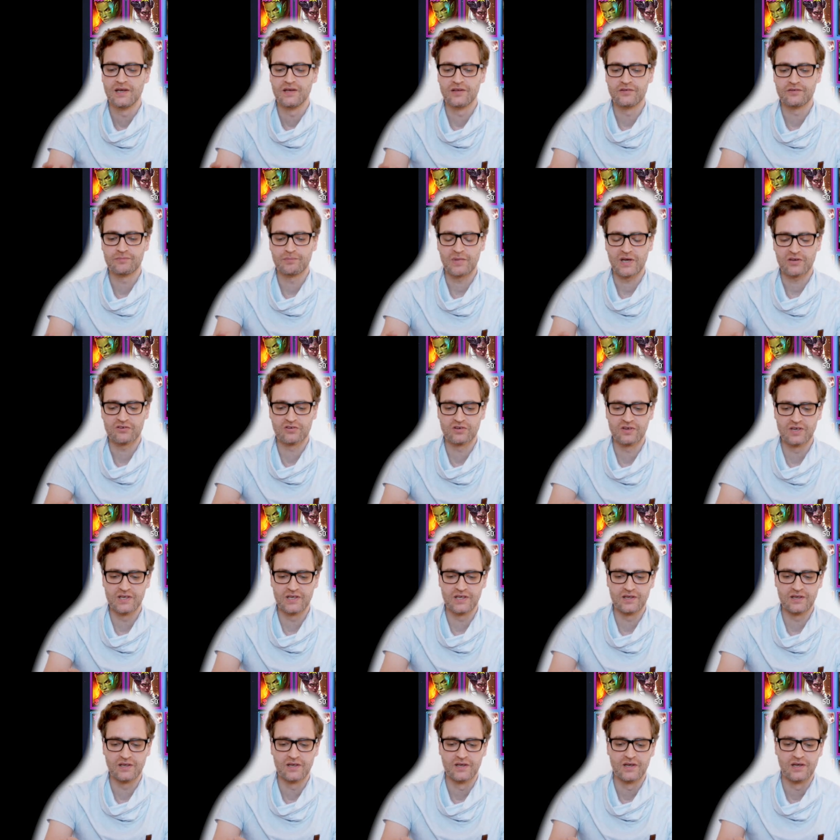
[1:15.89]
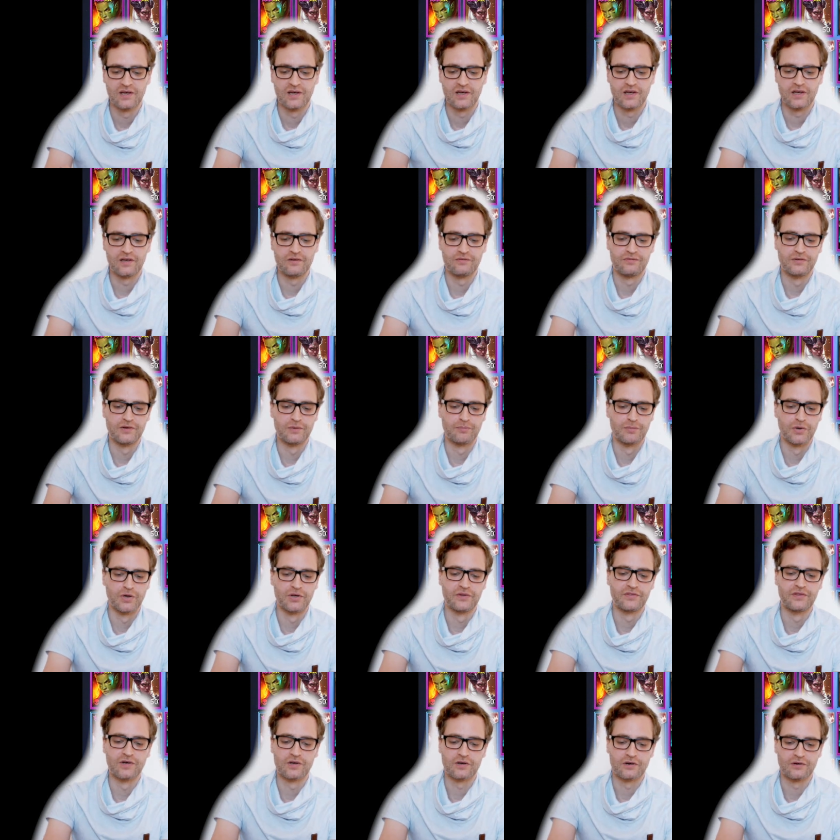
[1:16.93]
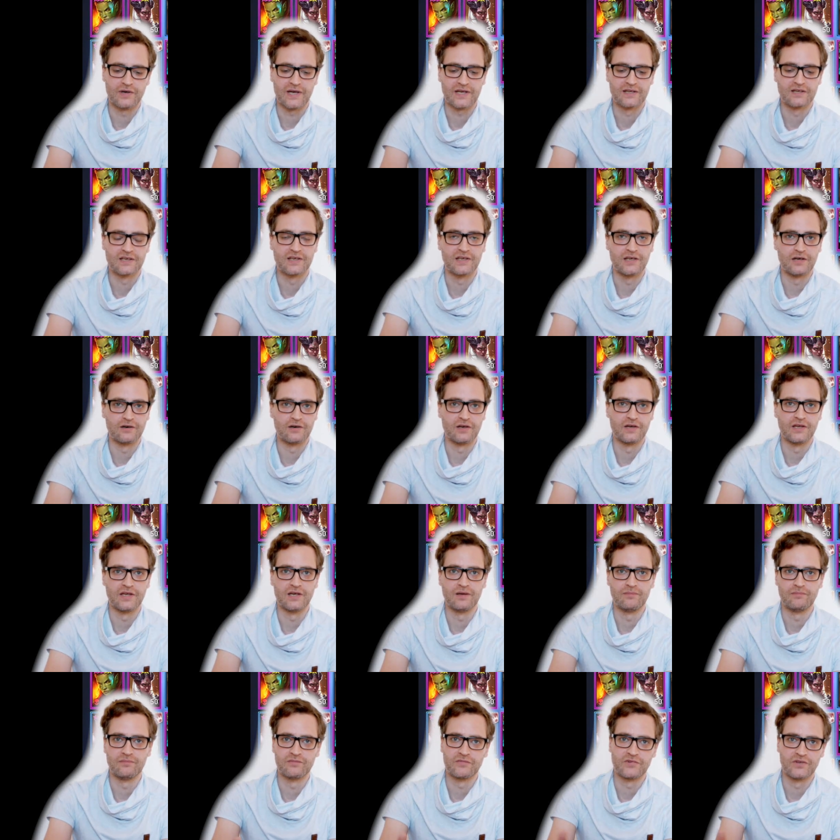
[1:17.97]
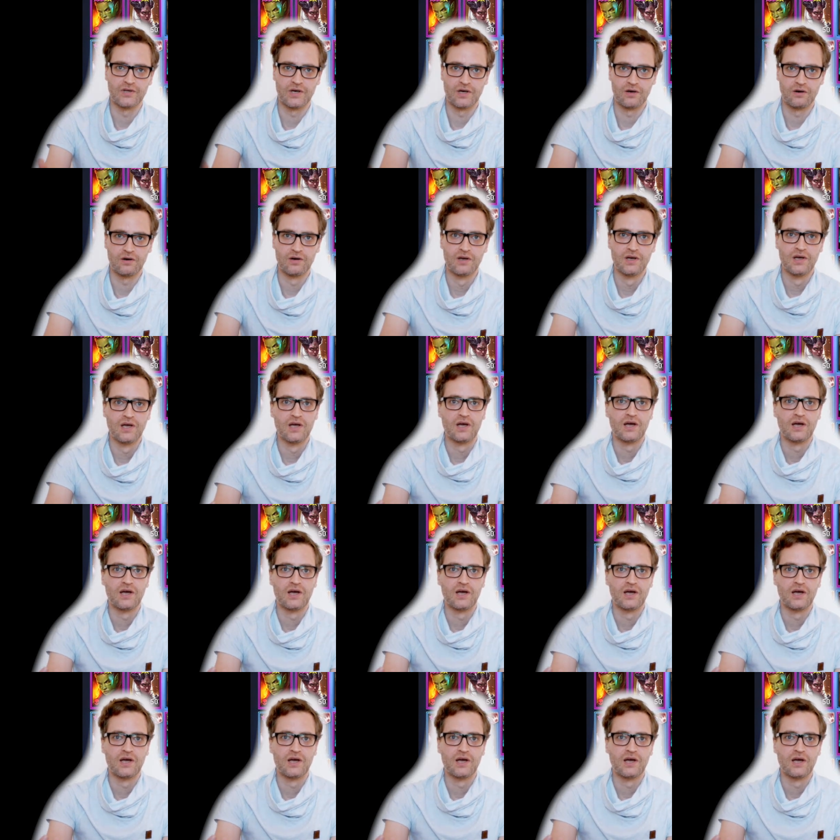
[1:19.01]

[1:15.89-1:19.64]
especially if you put the correct gear on him. So